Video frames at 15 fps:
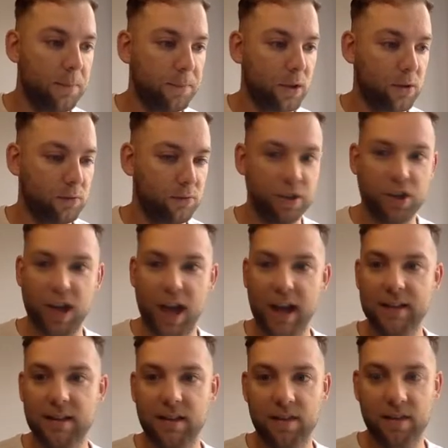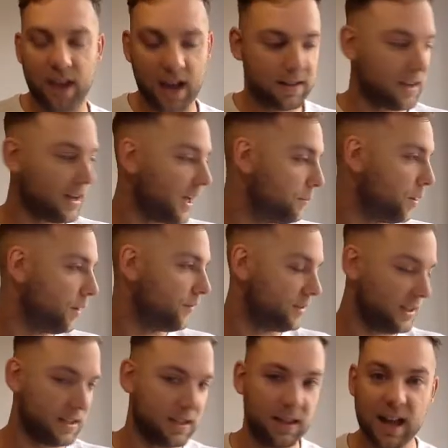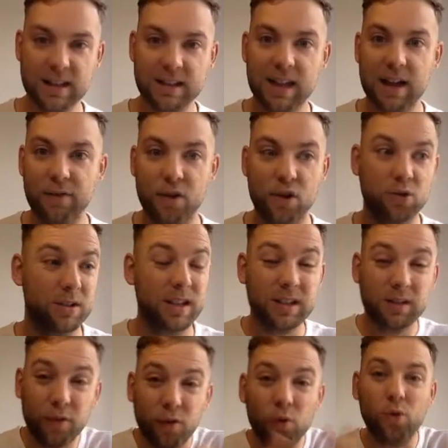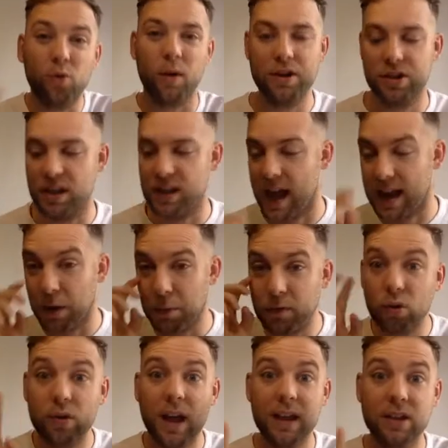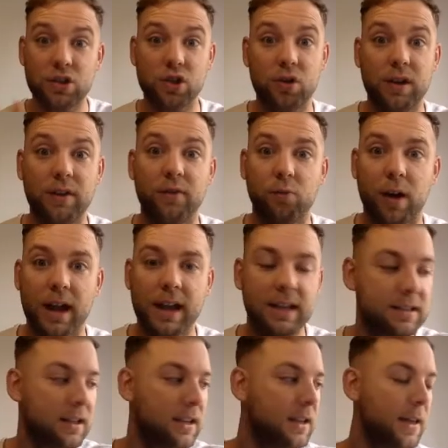reject that hypothesis. And that's that first question. That's a full question there. Now, we've done that in 2 different ways.